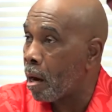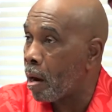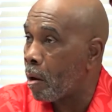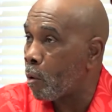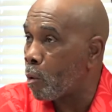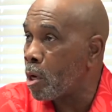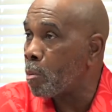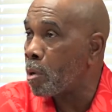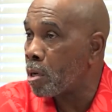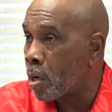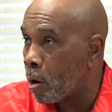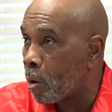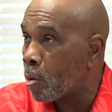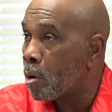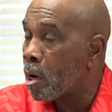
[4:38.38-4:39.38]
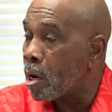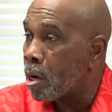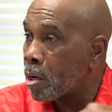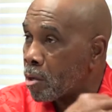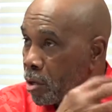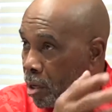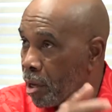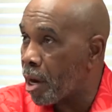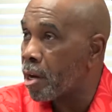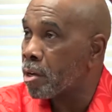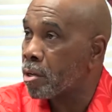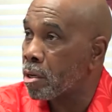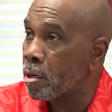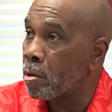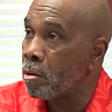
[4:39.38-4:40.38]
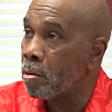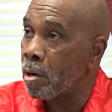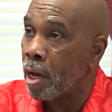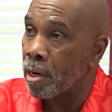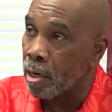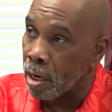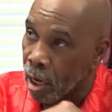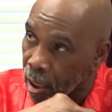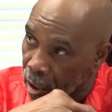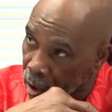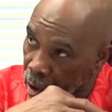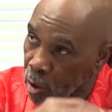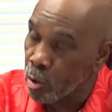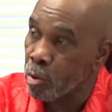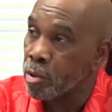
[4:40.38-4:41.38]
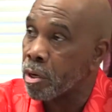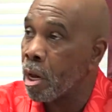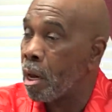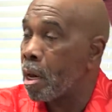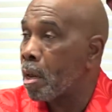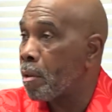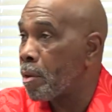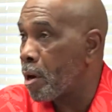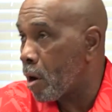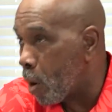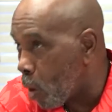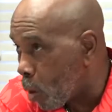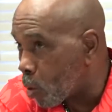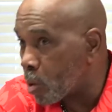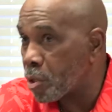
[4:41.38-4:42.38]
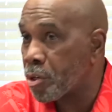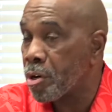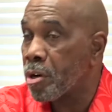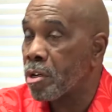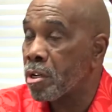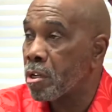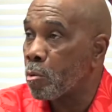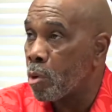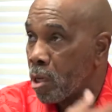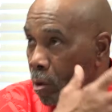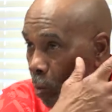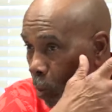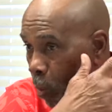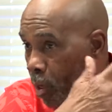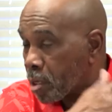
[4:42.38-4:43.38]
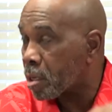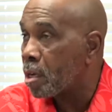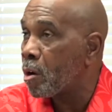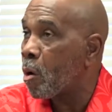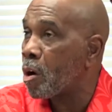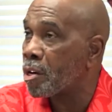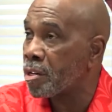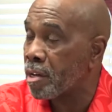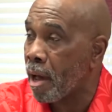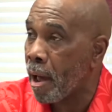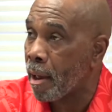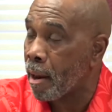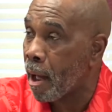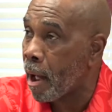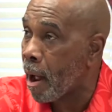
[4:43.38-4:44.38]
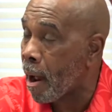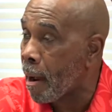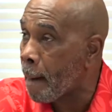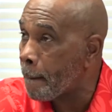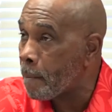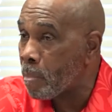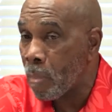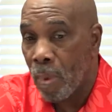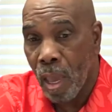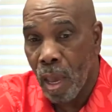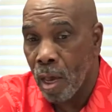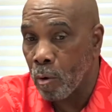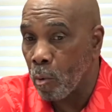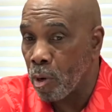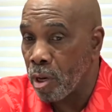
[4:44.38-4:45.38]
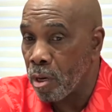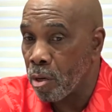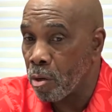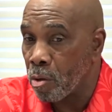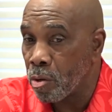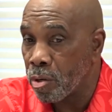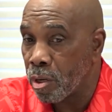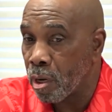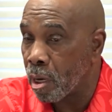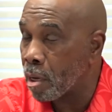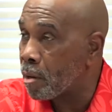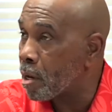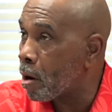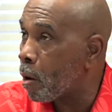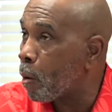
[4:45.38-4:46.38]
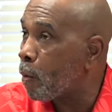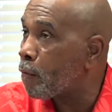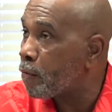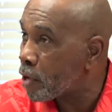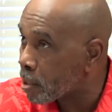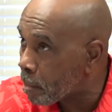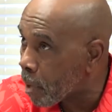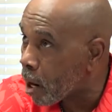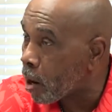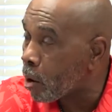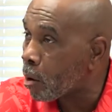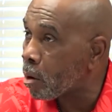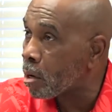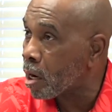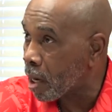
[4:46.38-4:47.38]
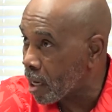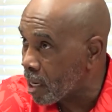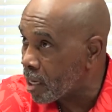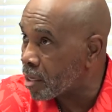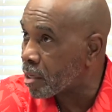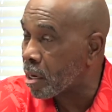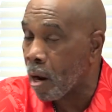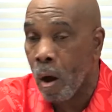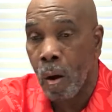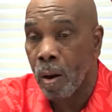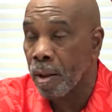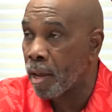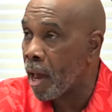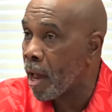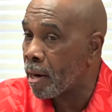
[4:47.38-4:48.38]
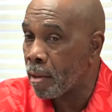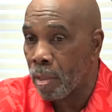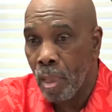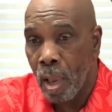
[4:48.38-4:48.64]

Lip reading: we would go to their school and use their old jerseys. We went to Northside High, and we used their old football cleats and all of that.